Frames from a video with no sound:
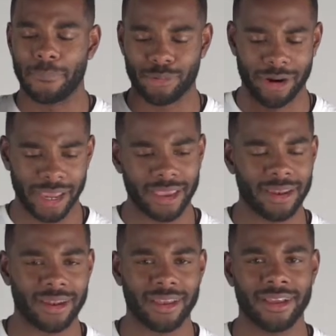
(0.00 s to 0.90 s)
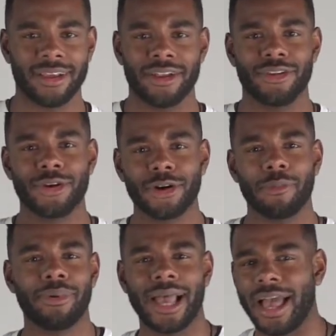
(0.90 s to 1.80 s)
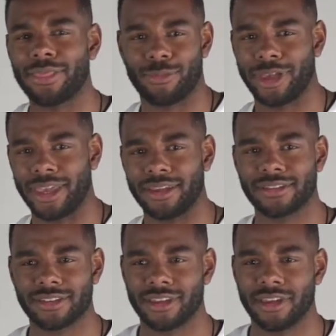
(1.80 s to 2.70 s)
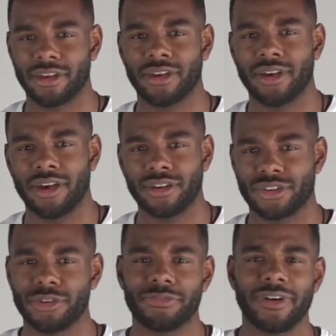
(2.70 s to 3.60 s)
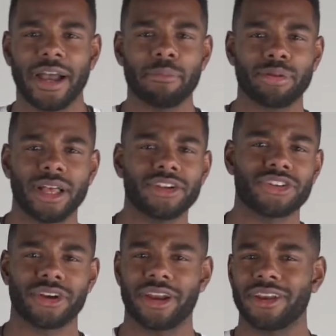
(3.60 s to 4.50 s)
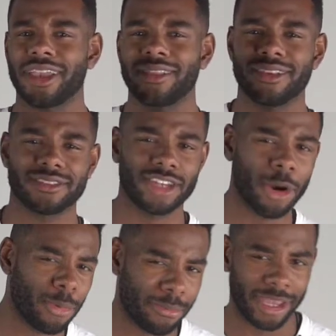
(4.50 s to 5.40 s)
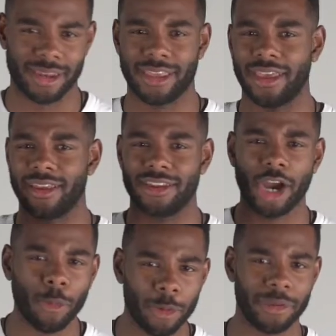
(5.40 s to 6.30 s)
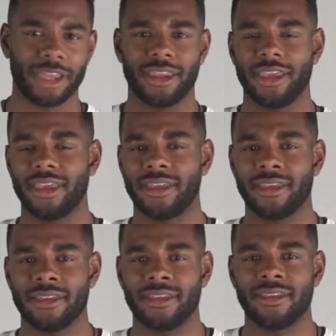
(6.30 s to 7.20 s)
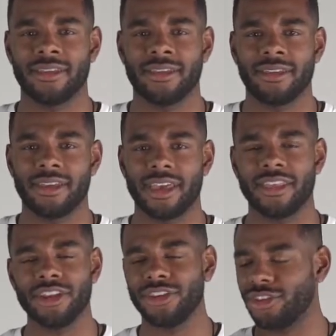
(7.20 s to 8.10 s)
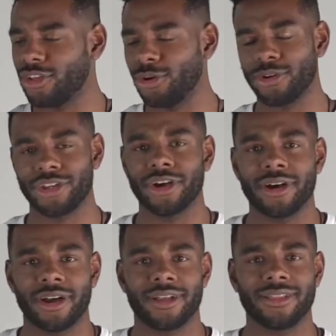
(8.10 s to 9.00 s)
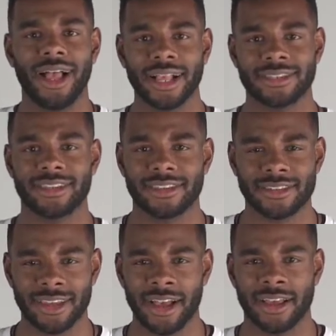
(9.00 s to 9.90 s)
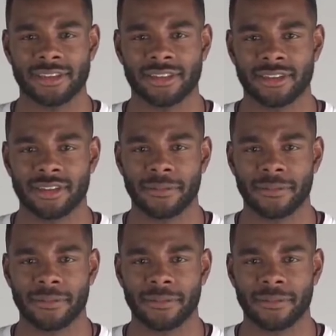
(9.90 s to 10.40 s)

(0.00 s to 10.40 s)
brain neural pathways to find pleasure, and you're getting this dopamine hit, and then you're lost in the sauce.